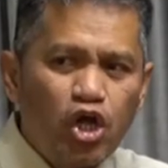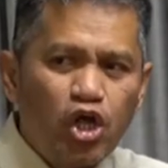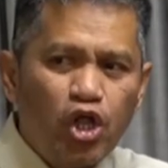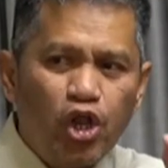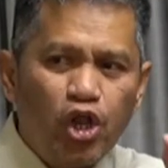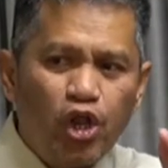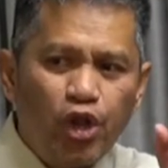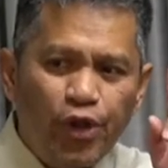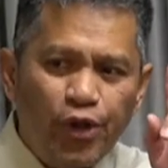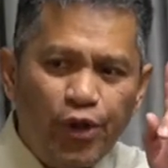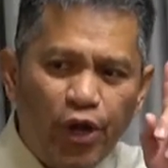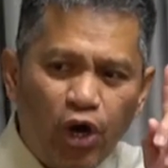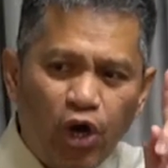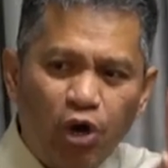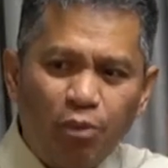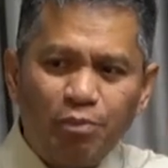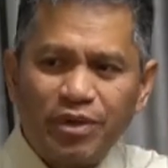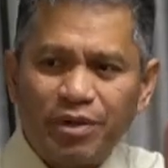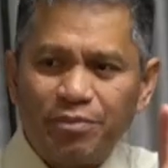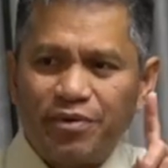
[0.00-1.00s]
No
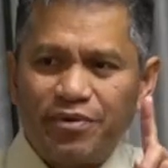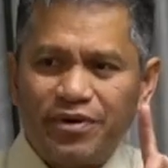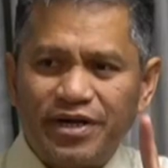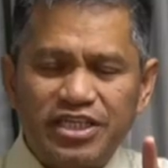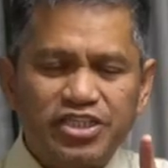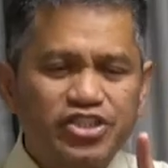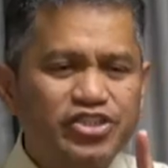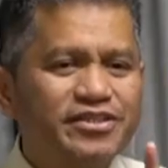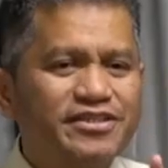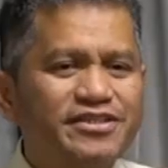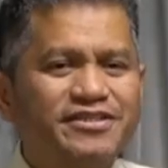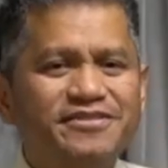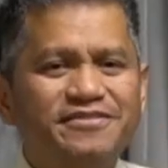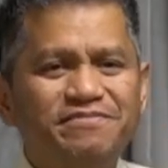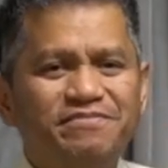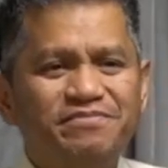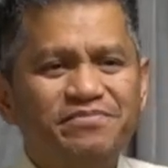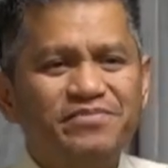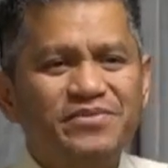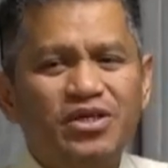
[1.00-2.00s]
preparation.
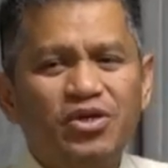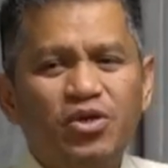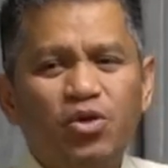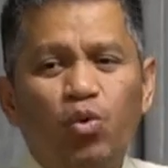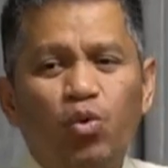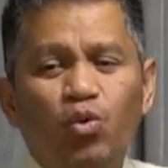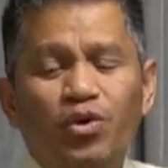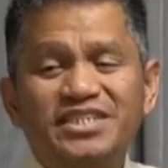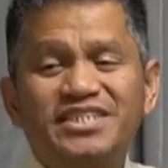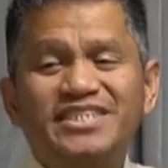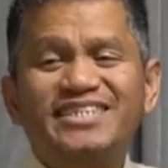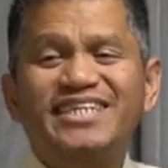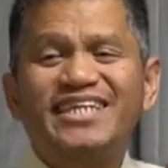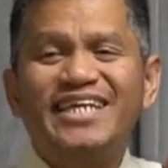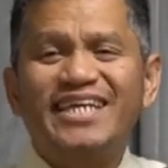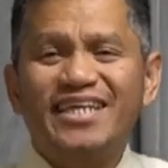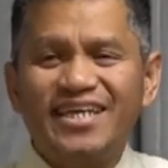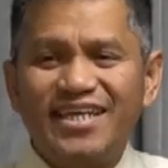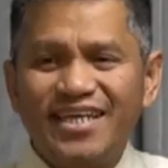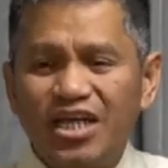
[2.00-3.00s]
We're
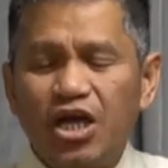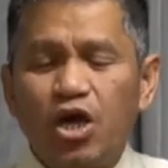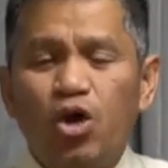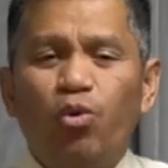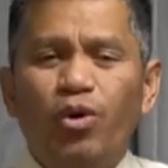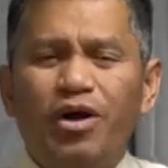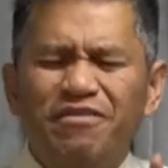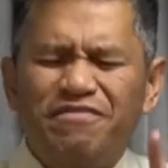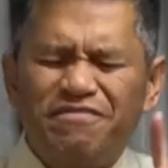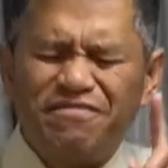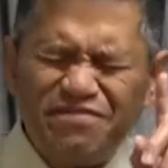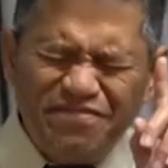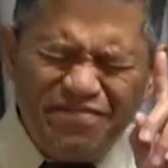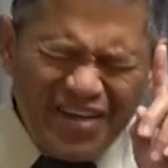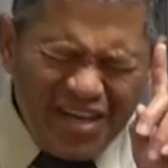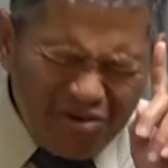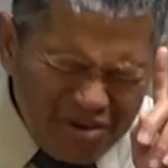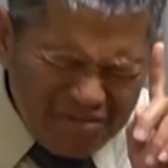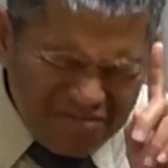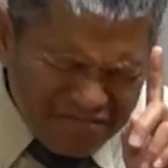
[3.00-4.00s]
scared. We're
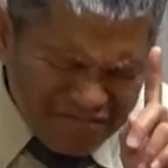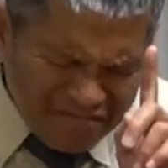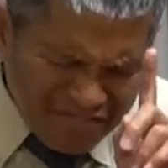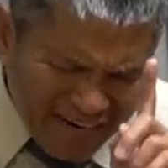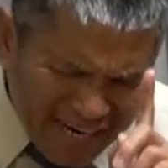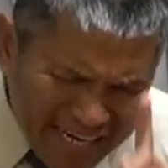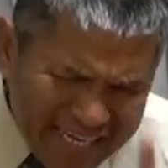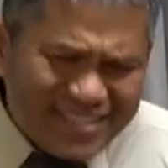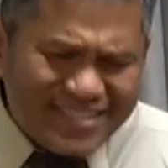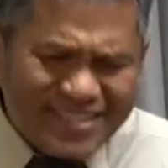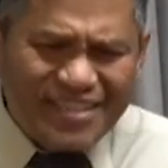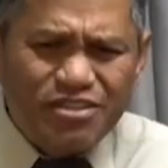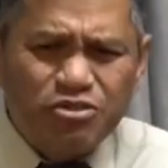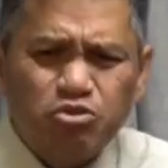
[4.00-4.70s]
very frightened to